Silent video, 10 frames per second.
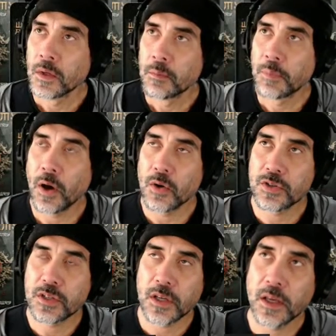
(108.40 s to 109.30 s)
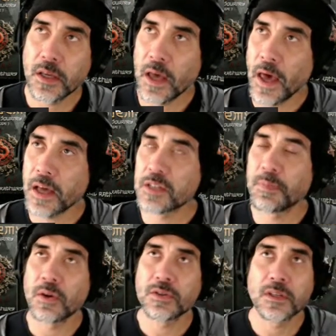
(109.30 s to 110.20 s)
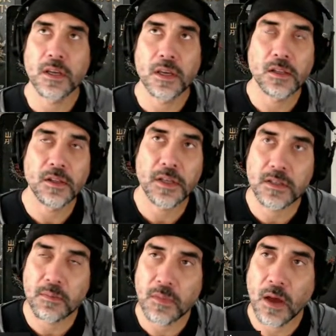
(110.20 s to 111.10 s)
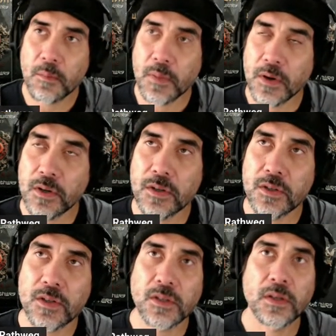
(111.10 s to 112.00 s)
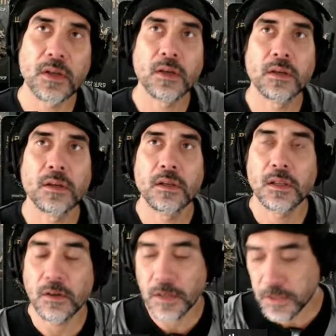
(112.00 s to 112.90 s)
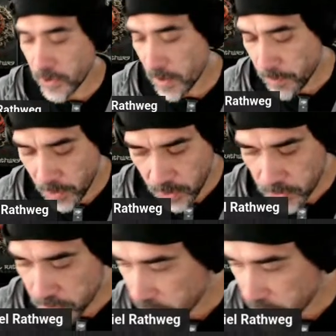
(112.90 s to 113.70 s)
posting, X-posting, look at some numbers, a little Instagram post,